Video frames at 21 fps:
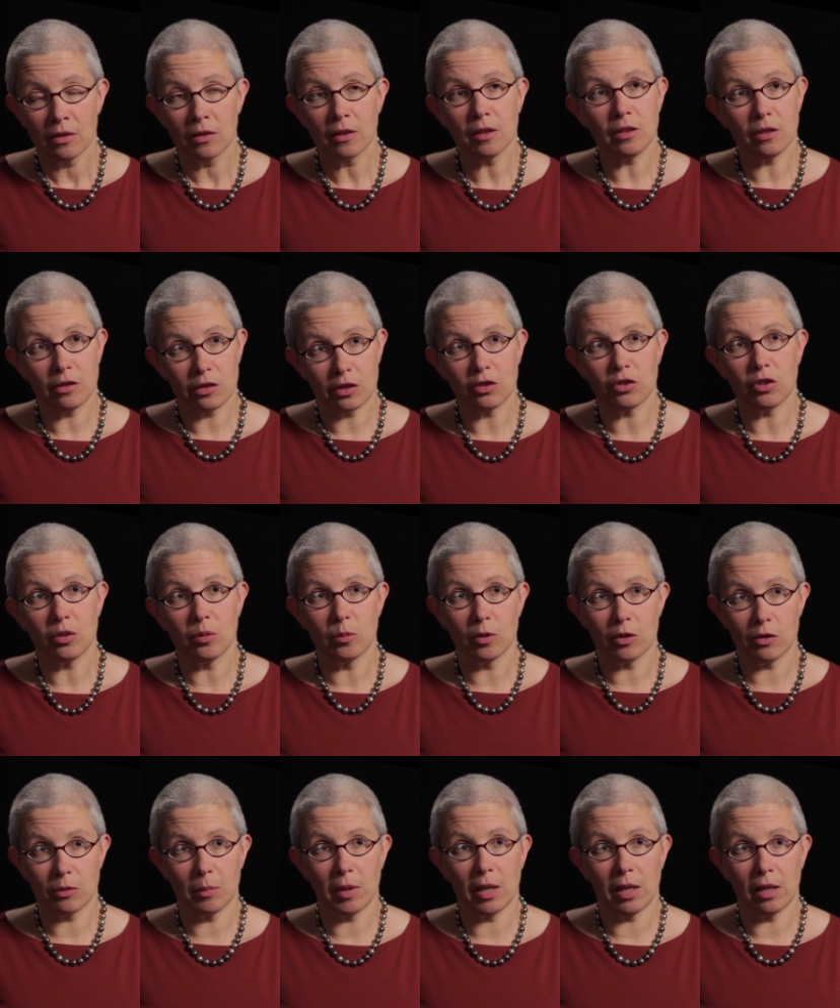the decision
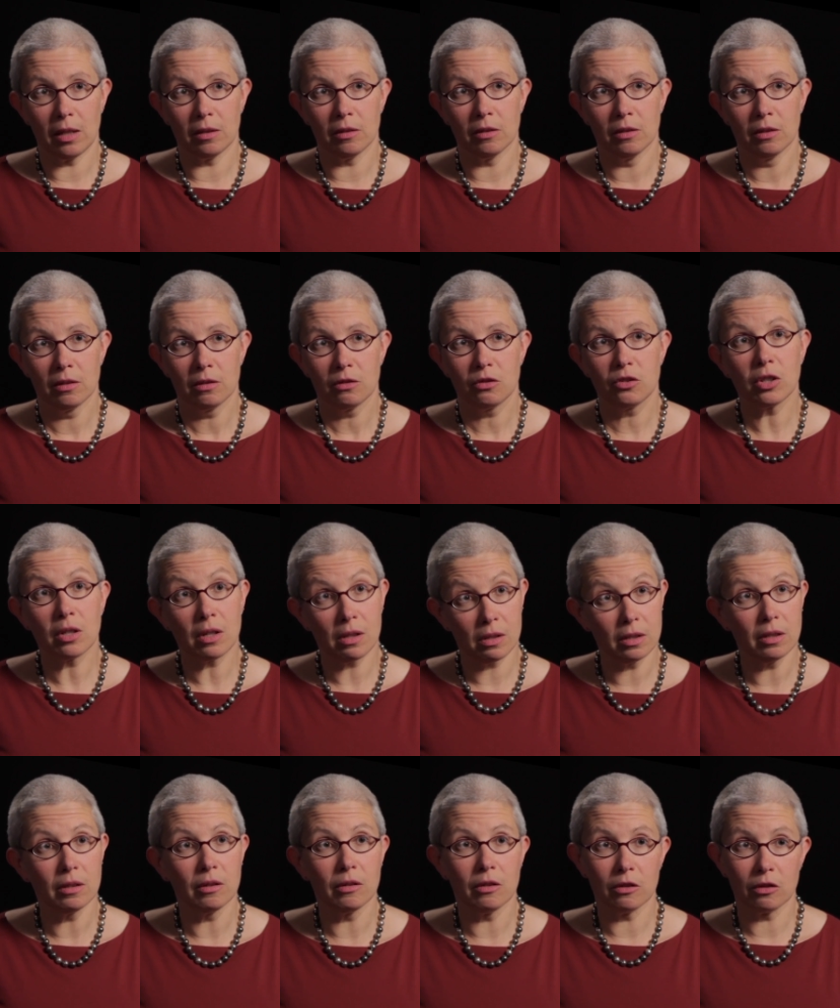was made to
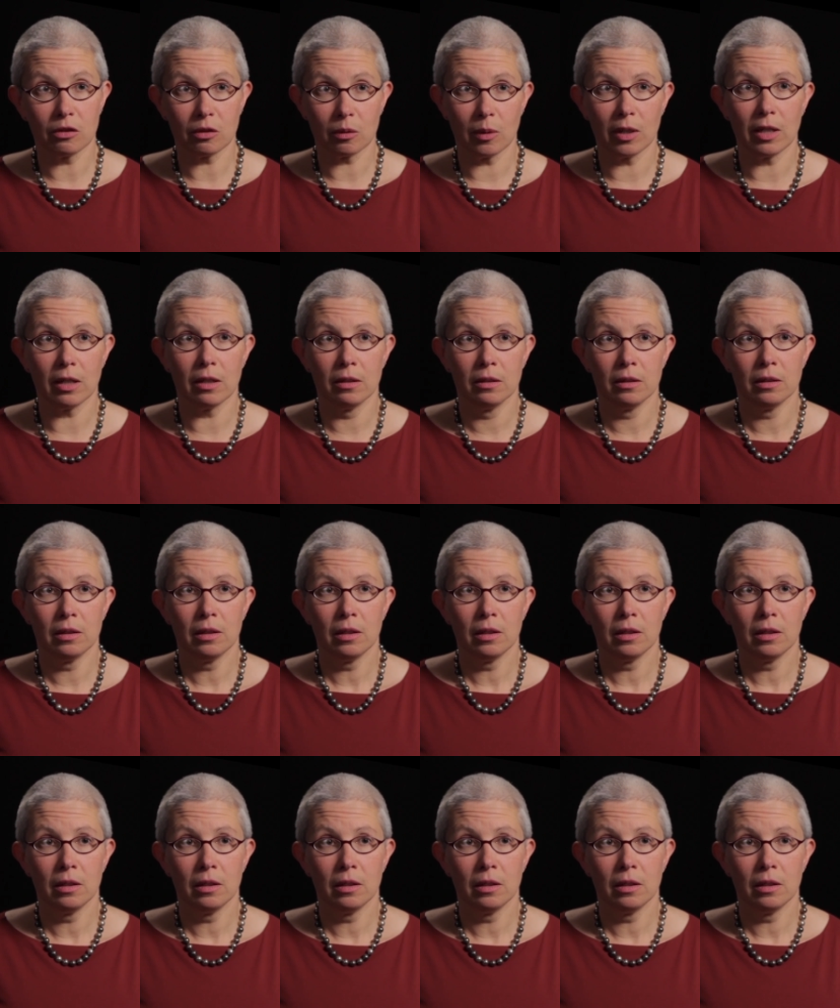clear the square.